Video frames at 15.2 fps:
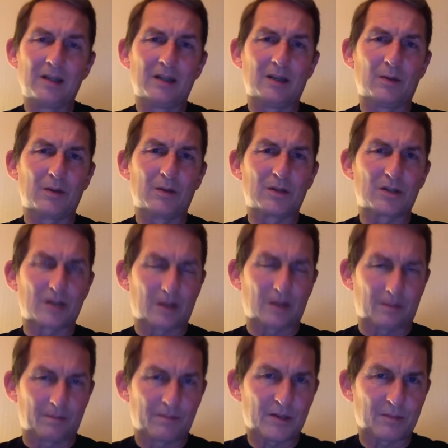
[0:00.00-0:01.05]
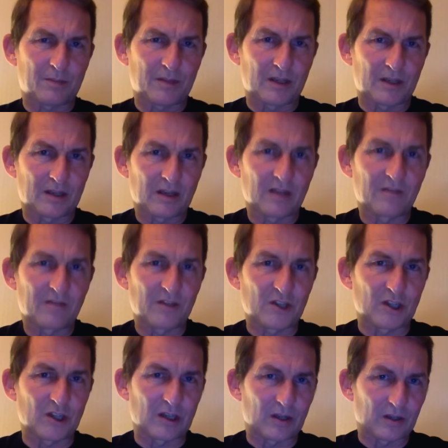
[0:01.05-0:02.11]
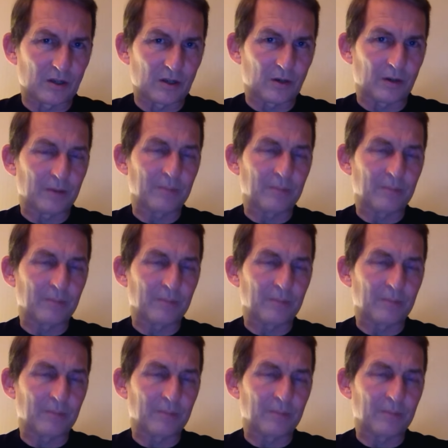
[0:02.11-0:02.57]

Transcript: it was um, something fishy going on.